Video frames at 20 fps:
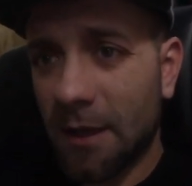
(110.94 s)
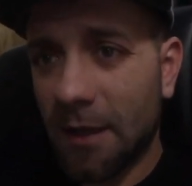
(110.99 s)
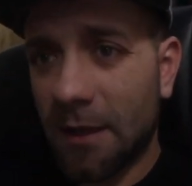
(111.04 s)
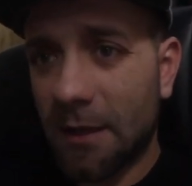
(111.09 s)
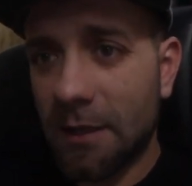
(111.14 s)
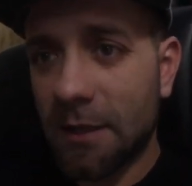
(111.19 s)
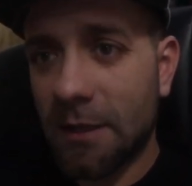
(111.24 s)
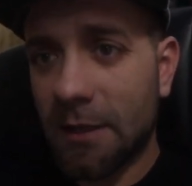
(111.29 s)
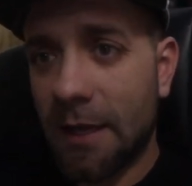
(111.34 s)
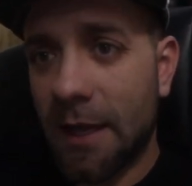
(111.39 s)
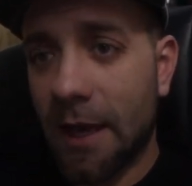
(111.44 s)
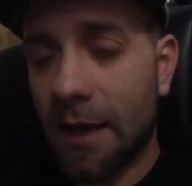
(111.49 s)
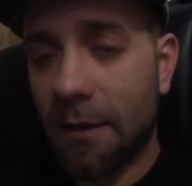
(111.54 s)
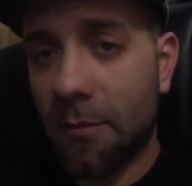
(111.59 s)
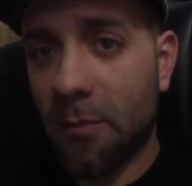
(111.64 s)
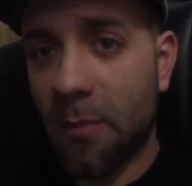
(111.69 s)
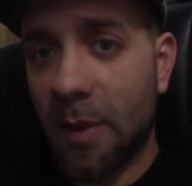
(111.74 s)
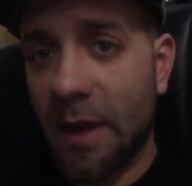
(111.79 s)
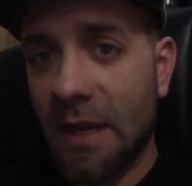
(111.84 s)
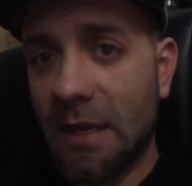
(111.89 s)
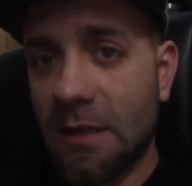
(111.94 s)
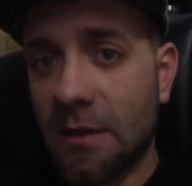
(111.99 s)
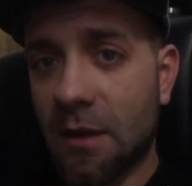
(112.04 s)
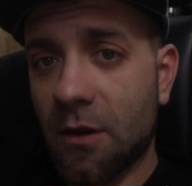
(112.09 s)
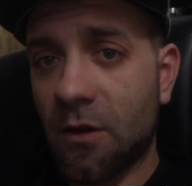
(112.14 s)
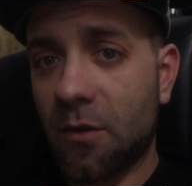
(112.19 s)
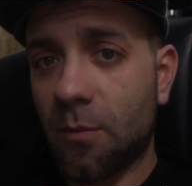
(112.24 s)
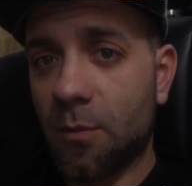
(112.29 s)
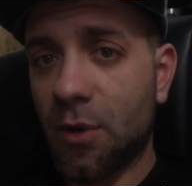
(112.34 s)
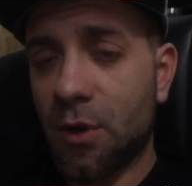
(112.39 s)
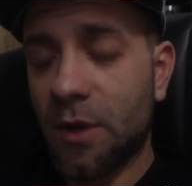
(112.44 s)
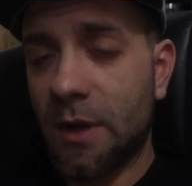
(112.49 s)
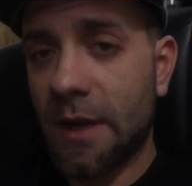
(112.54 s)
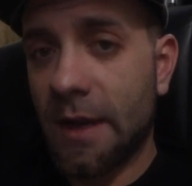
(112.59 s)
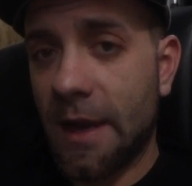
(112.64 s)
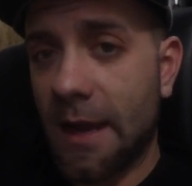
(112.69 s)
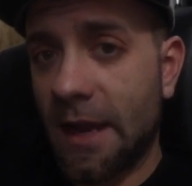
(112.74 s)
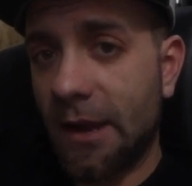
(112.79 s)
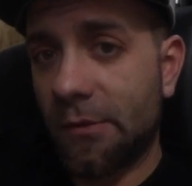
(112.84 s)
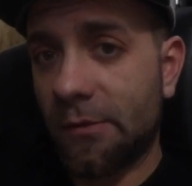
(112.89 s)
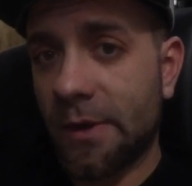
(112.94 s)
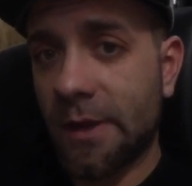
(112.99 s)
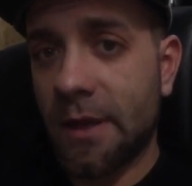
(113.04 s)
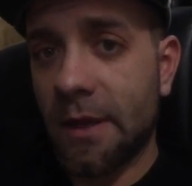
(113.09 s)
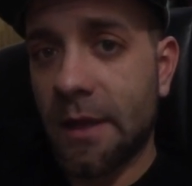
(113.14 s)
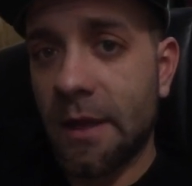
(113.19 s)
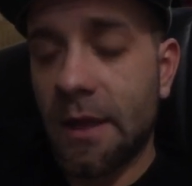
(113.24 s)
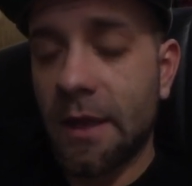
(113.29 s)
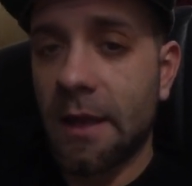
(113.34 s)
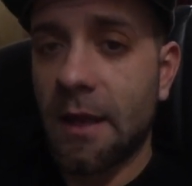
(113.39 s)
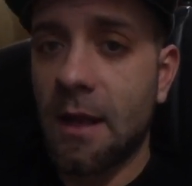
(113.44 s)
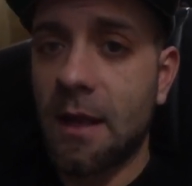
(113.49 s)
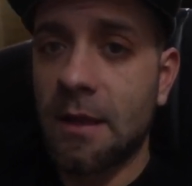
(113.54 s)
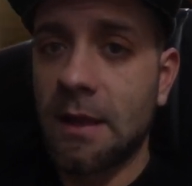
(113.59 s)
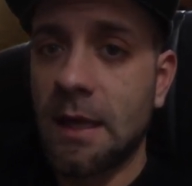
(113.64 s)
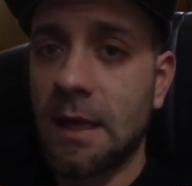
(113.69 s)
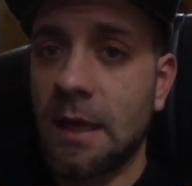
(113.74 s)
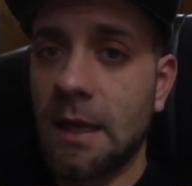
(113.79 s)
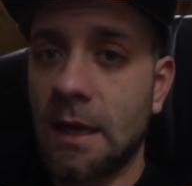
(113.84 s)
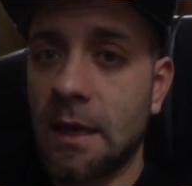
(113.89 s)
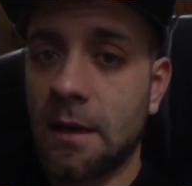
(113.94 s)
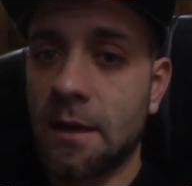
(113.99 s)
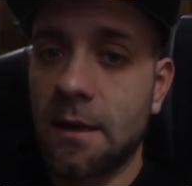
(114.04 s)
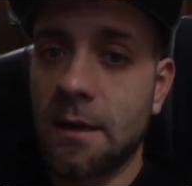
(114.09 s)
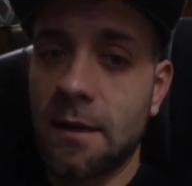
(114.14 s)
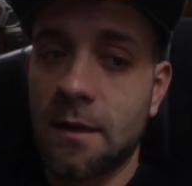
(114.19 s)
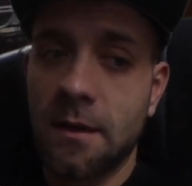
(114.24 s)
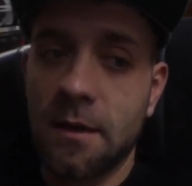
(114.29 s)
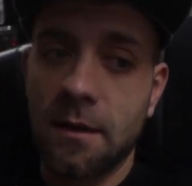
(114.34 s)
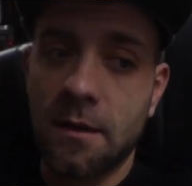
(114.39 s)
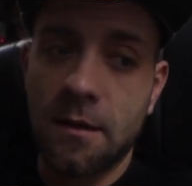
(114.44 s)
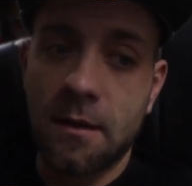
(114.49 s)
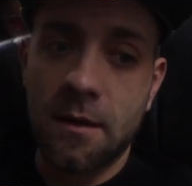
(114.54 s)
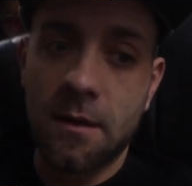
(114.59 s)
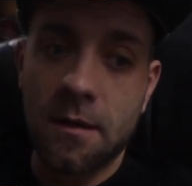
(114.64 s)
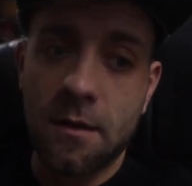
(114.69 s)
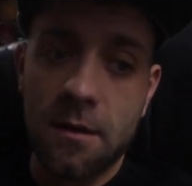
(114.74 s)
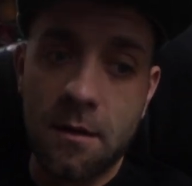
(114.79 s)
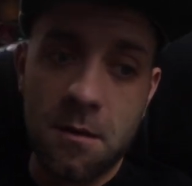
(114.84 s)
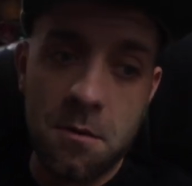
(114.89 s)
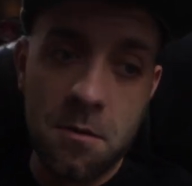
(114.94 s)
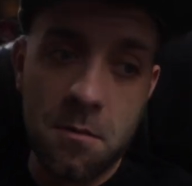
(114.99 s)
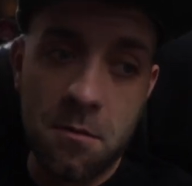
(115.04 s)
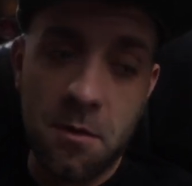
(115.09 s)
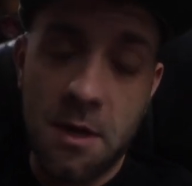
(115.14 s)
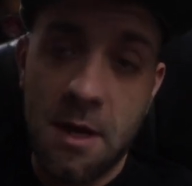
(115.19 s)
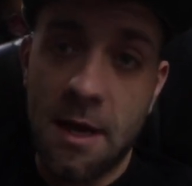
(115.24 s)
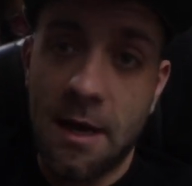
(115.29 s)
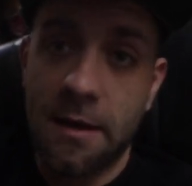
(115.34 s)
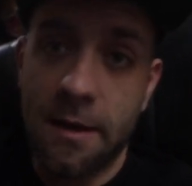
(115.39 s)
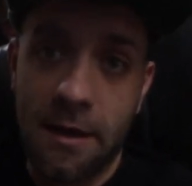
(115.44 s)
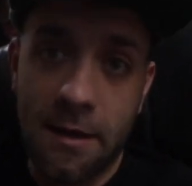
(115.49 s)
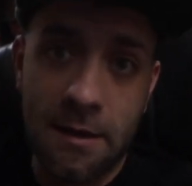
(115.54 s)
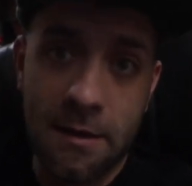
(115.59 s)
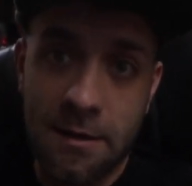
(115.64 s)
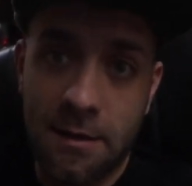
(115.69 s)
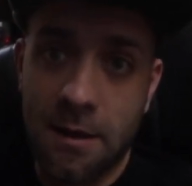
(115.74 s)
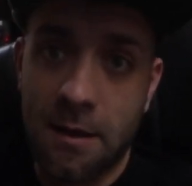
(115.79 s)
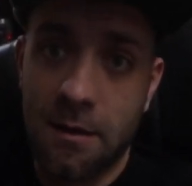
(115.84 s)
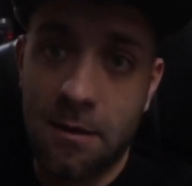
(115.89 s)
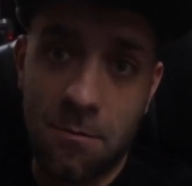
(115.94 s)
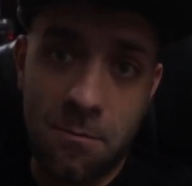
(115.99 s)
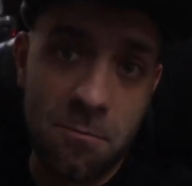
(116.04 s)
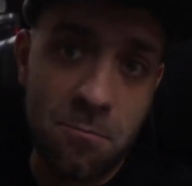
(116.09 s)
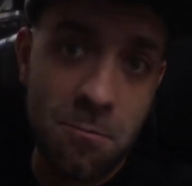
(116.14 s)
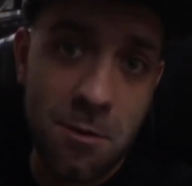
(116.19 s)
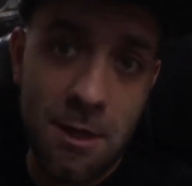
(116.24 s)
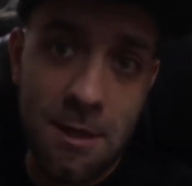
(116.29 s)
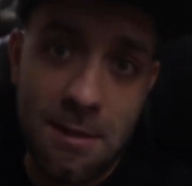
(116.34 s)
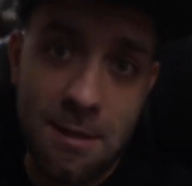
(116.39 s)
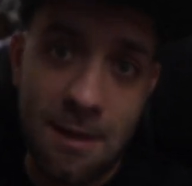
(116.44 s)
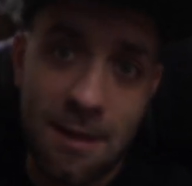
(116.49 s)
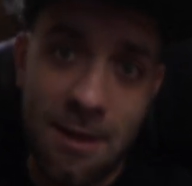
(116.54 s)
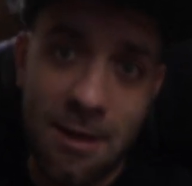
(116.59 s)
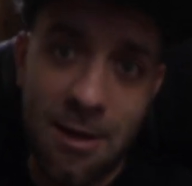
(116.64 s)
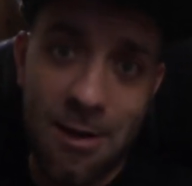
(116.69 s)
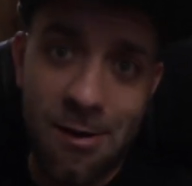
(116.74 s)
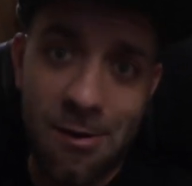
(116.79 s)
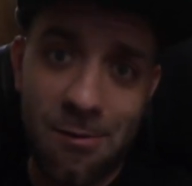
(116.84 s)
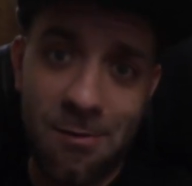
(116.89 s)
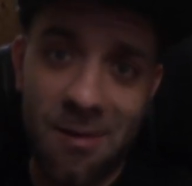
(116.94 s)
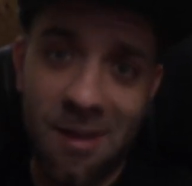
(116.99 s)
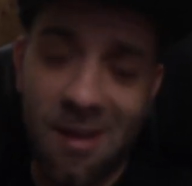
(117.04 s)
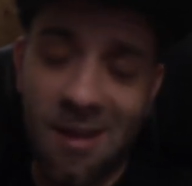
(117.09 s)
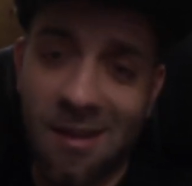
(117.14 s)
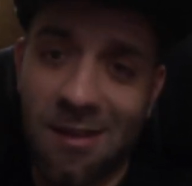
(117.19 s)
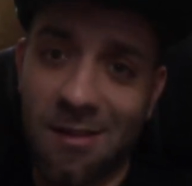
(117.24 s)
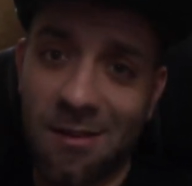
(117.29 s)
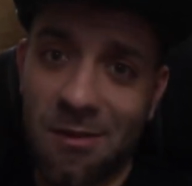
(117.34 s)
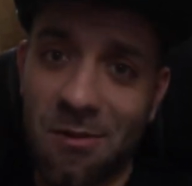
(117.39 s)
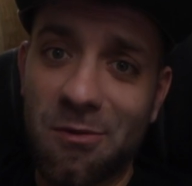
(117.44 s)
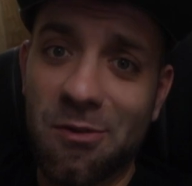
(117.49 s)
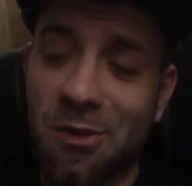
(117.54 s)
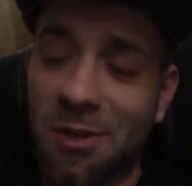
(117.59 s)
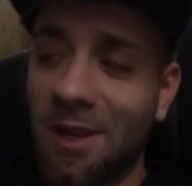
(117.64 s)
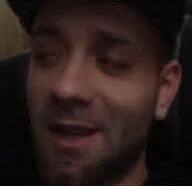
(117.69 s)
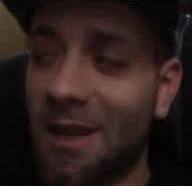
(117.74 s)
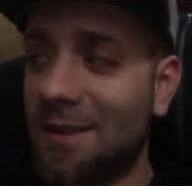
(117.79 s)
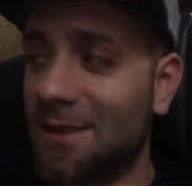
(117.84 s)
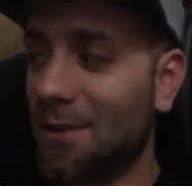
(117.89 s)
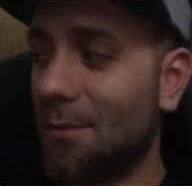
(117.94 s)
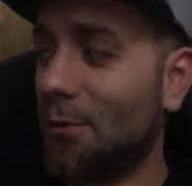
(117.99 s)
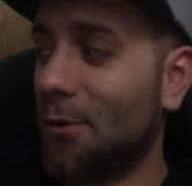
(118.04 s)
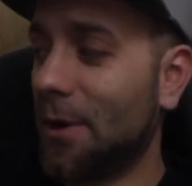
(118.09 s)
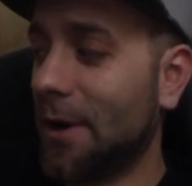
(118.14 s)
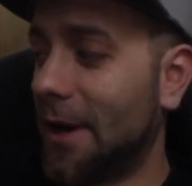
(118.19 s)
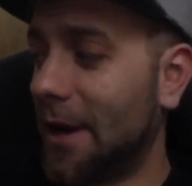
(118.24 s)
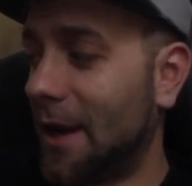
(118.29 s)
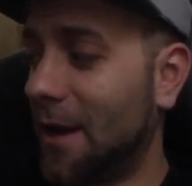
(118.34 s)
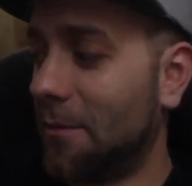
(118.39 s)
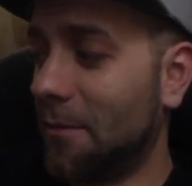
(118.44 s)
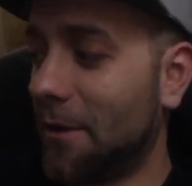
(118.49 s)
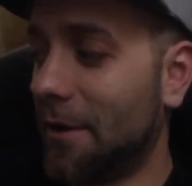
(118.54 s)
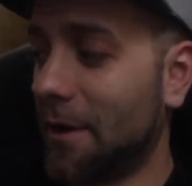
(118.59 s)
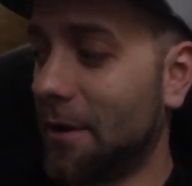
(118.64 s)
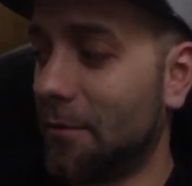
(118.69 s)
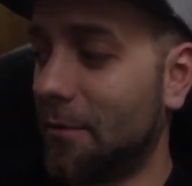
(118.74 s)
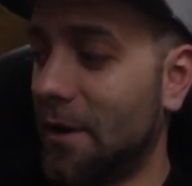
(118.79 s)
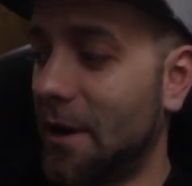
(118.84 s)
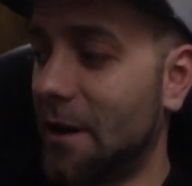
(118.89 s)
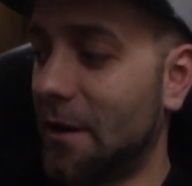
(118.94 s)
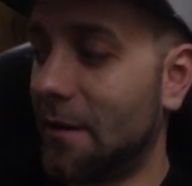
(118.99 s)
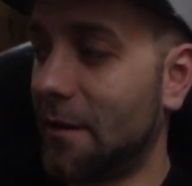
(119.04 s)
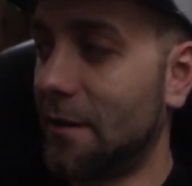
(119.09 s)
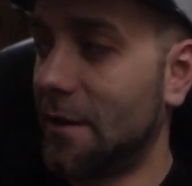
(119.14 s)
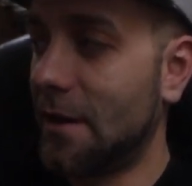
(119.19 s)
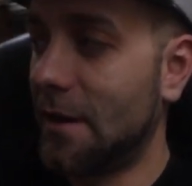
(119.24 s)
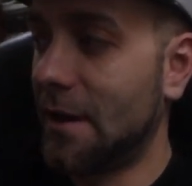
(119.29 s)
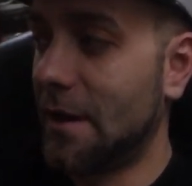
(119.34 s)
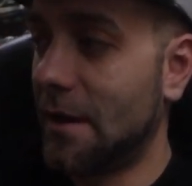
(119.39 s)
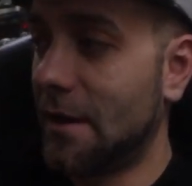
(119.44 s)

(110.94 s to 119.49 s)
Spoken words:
I like to just get a base coat put down and then the ideas come as I go, and it usually ends up working out pretty well.